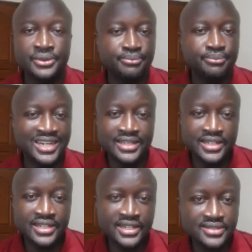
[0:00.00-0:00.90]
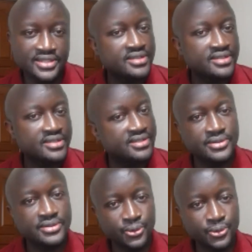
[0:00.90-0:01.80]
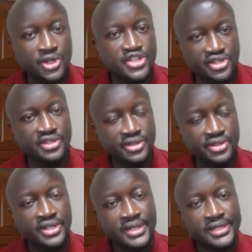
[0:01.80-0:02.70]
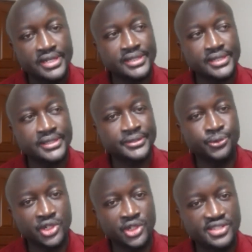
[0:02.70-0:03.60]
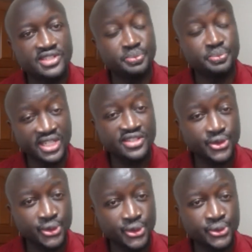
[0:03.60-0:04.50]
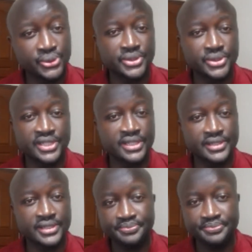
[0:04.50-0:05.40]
But nonetheless, it's what, uh, what speaks to you uh,